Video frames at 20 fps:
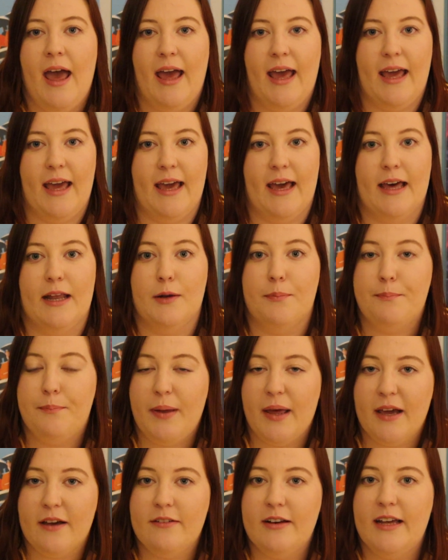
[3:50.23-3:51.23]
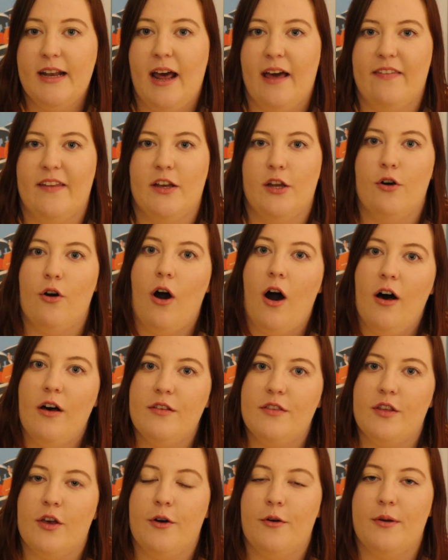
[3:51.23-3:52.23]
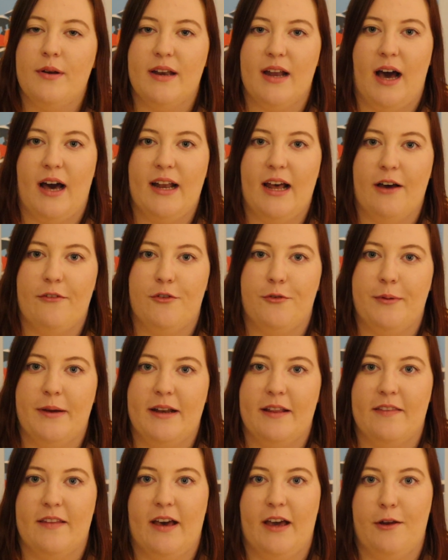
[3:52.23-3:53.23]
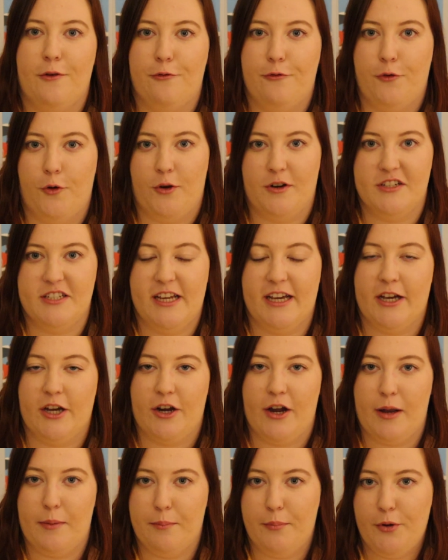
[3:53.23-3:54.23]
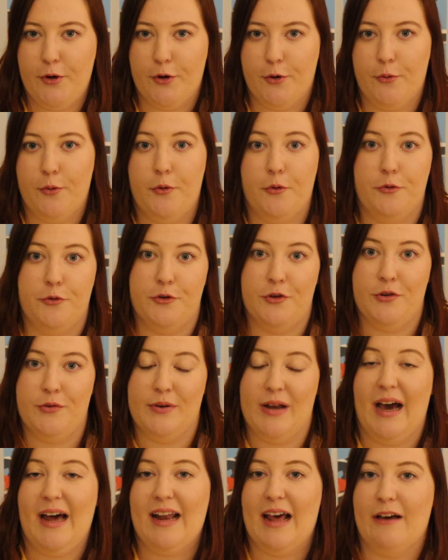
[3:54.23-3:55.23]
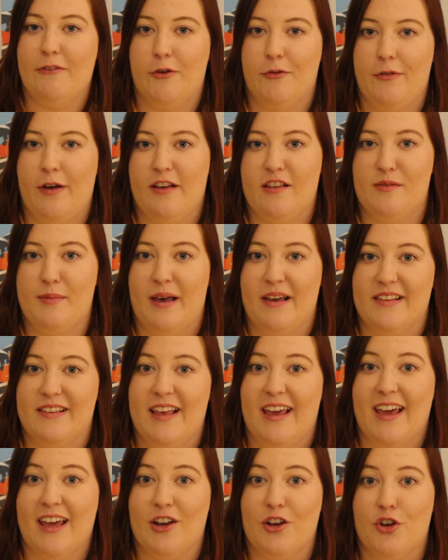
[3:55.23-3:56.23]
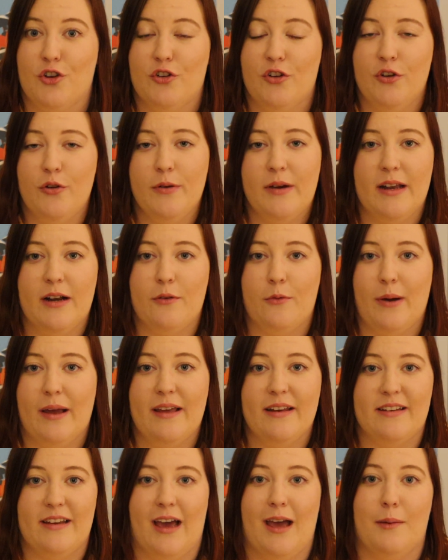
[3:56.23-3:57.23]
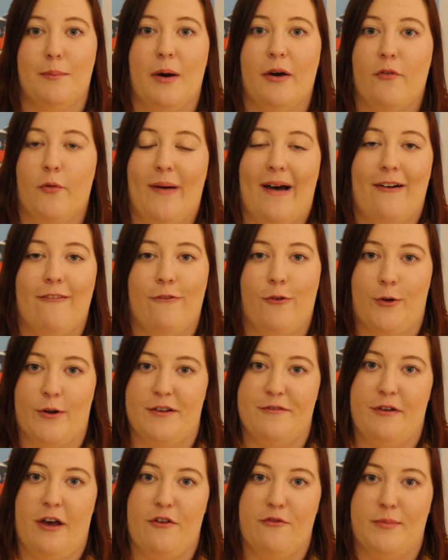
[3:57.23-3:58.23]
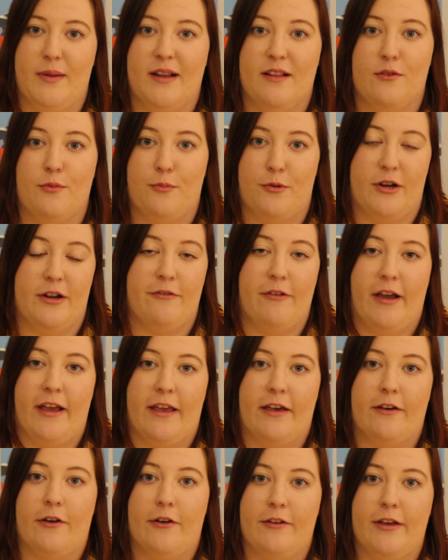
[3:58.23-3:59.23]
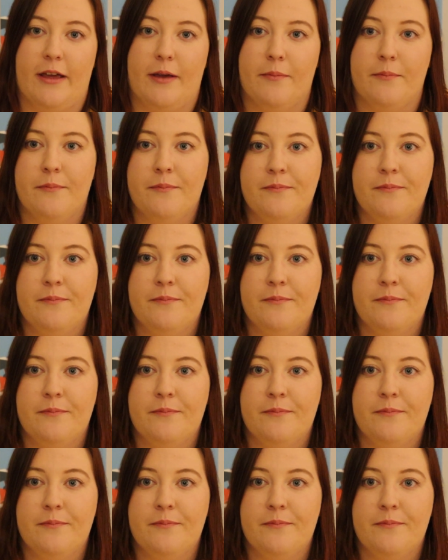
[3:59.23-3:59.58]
and Piglet, and then you'll also not have to wait in line for Tigger and Pooh, who do not have a fast pass and do get a wait time of about 45 minutes pretty regularly.